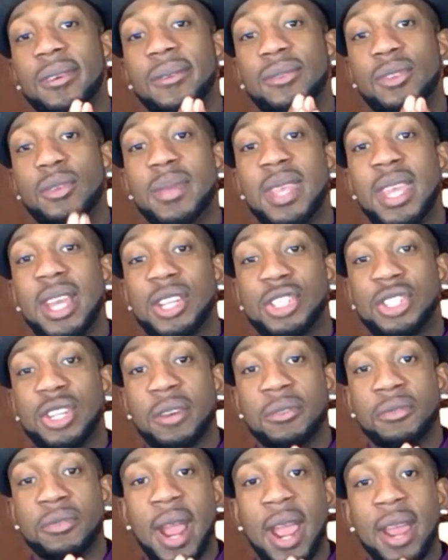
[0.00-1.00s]
to be a
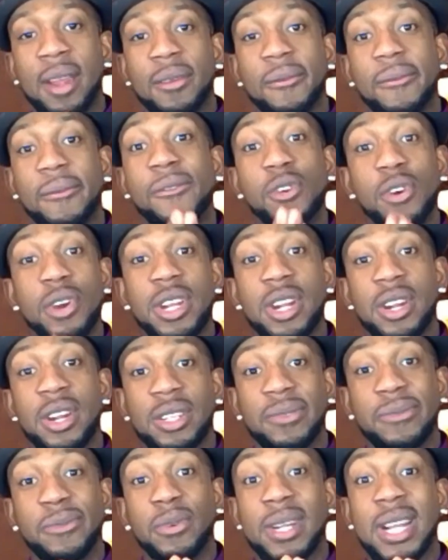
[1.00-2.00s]
chef, right? 4
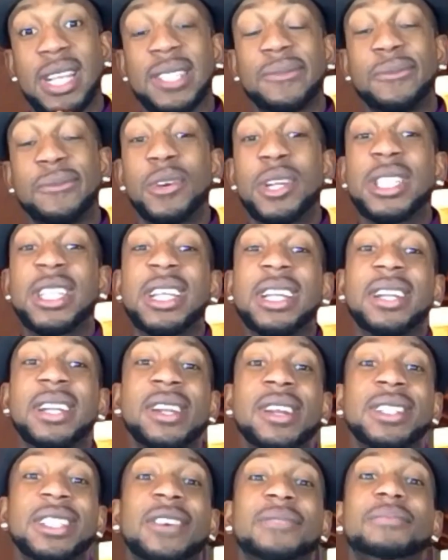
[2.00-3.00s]
years. That's 4
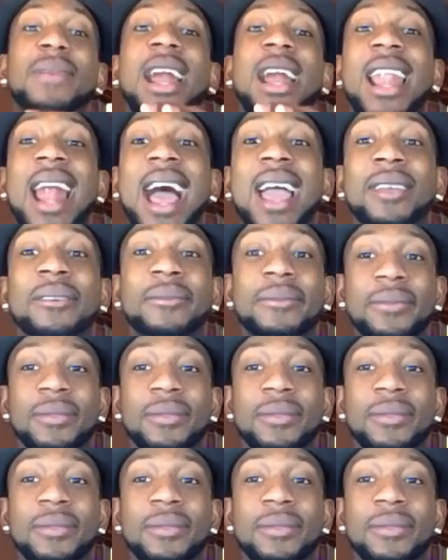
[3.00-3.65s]
years of my life.